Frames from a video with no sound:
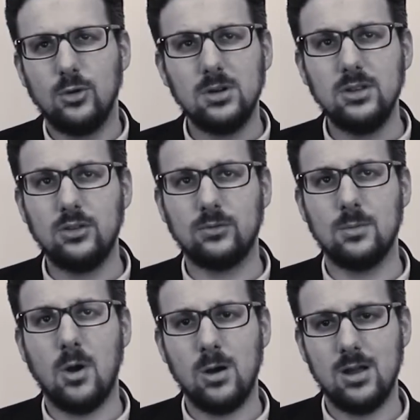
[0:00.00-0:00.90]
Journalists
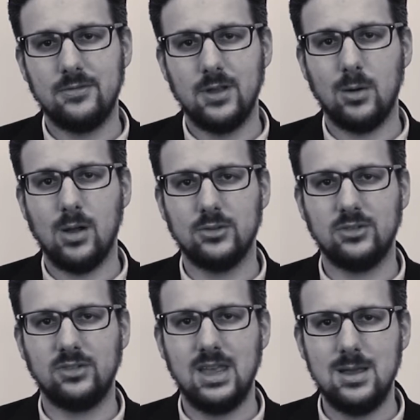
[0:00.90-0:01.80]
from RFERL's
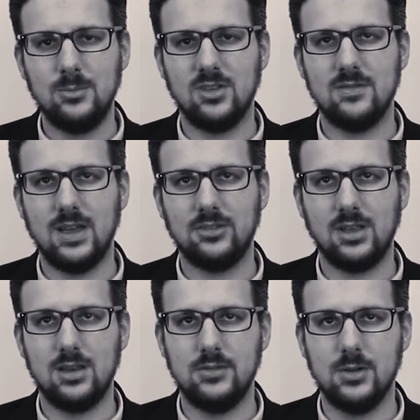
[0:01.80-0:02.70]
Schemes
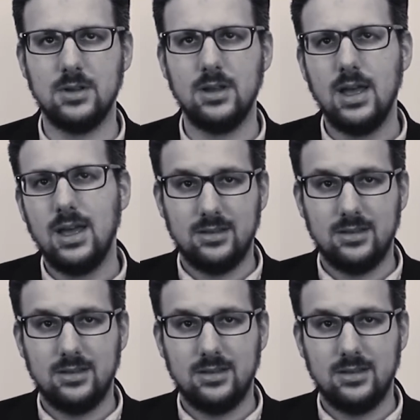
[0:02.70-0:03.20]
investigative unit